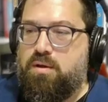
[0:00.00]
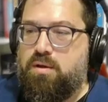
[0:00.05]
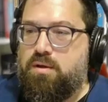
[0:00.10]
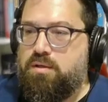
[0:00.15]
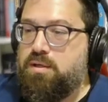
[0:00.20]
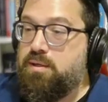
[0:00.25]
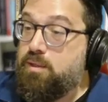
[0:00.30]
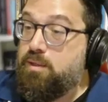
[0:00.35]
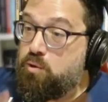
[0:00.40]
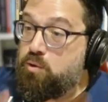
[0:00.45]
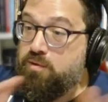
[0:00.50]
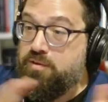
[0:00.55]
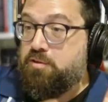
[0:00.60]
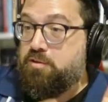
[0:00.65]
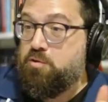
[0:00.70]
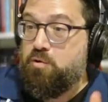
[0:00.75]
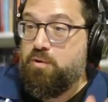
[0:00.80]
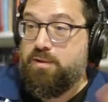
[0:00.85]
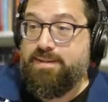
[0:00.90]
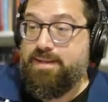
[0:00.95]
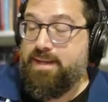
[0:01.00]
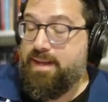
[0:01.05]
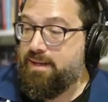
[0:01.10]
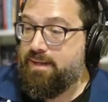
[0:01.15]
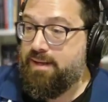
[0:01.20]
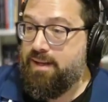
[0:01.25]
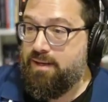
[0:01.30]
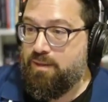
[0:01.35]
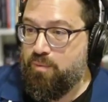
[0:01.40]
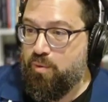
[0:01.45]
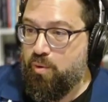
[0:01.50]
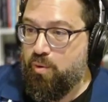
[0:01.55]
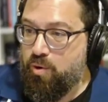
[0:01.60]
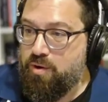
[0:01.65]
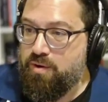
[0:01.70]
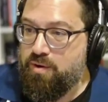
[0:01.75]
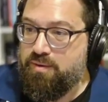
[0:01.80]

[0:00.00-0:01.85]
It used to, it can't anymore.